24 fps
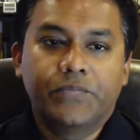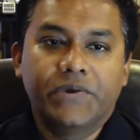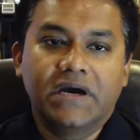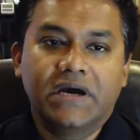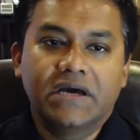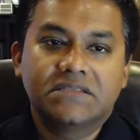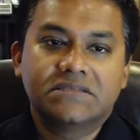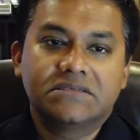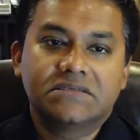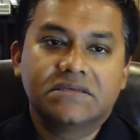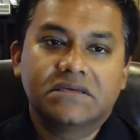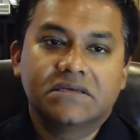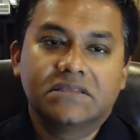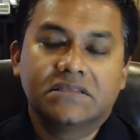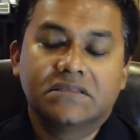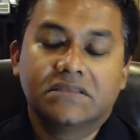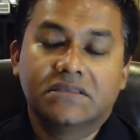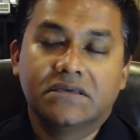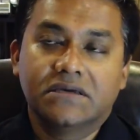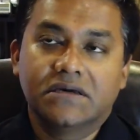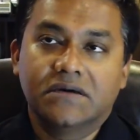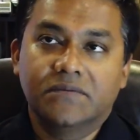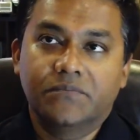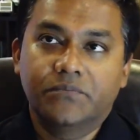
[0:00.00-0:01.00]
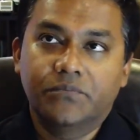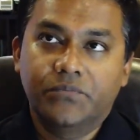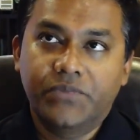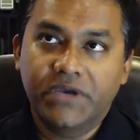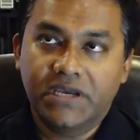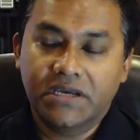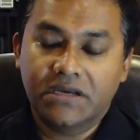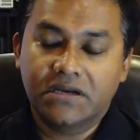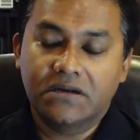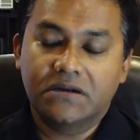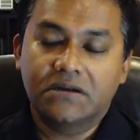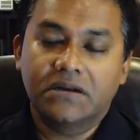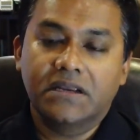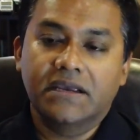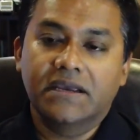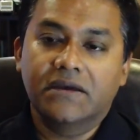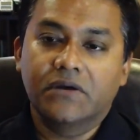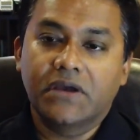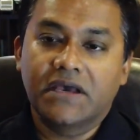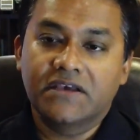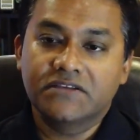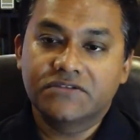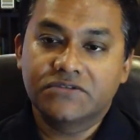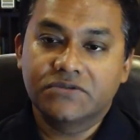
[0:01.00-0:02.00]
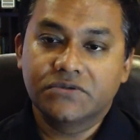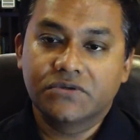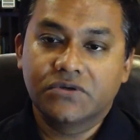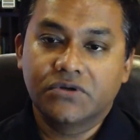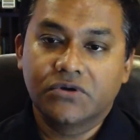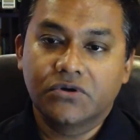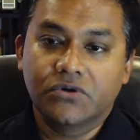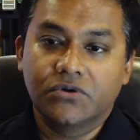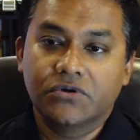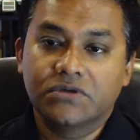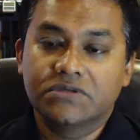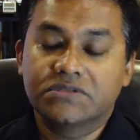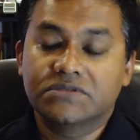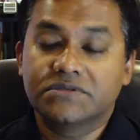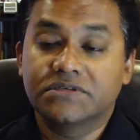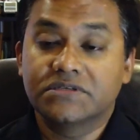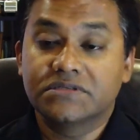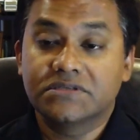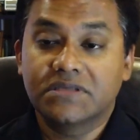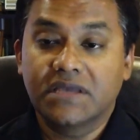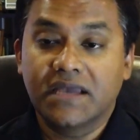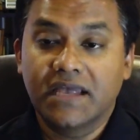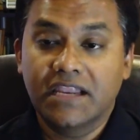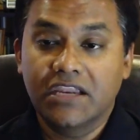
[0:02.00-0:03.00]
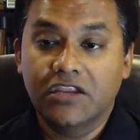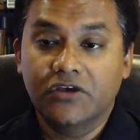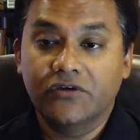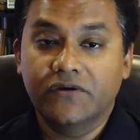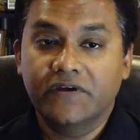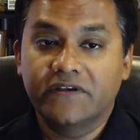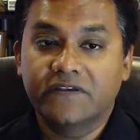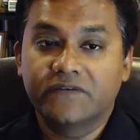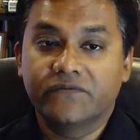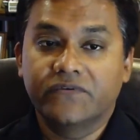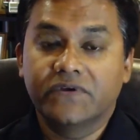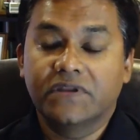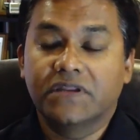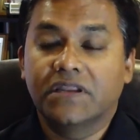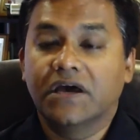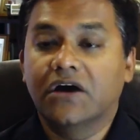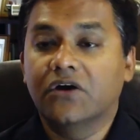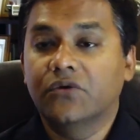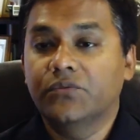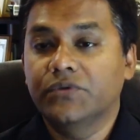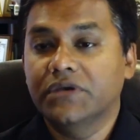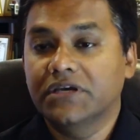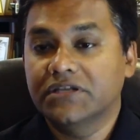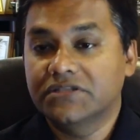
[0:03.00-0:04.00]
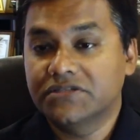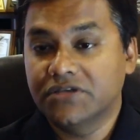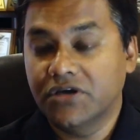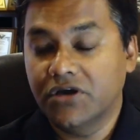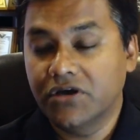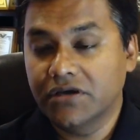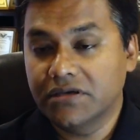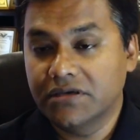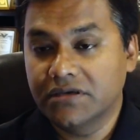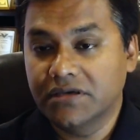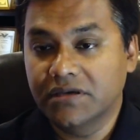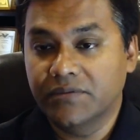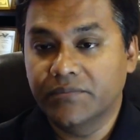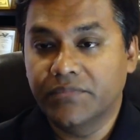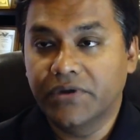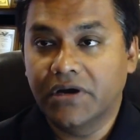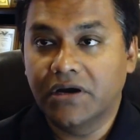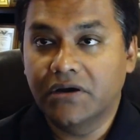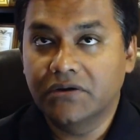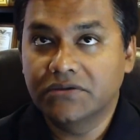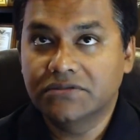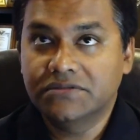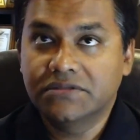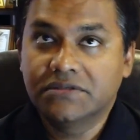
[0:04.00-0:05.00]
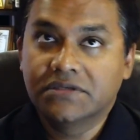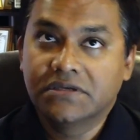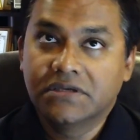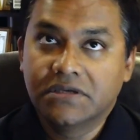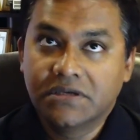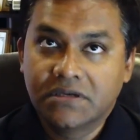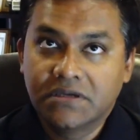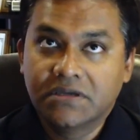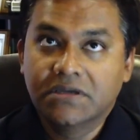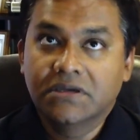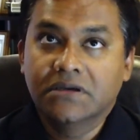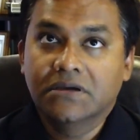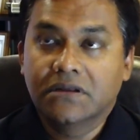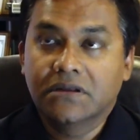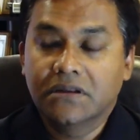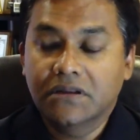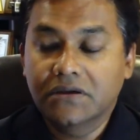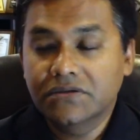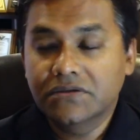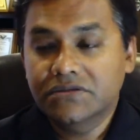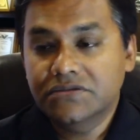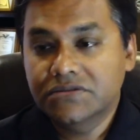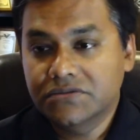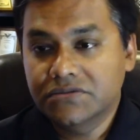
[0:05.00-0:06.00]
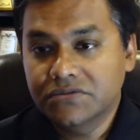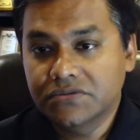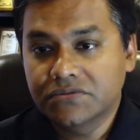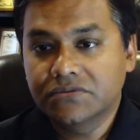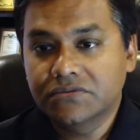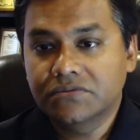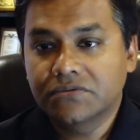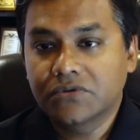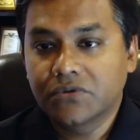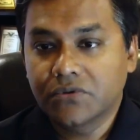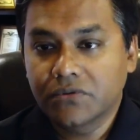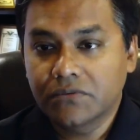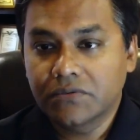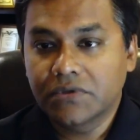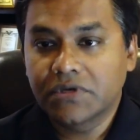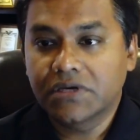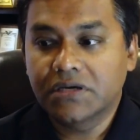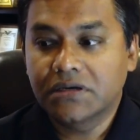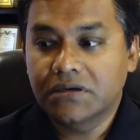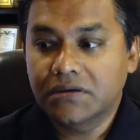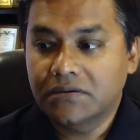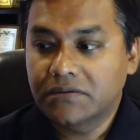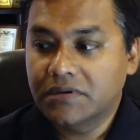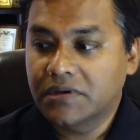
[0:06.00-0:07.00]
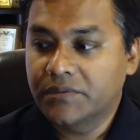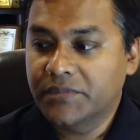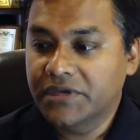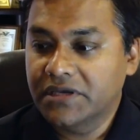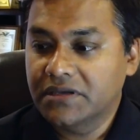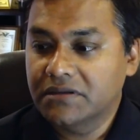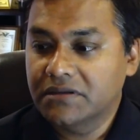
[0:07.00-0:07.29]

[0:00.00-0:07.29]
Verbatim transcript: But the bigger, as you go to the LUSV, now we are talking about close to, uh, I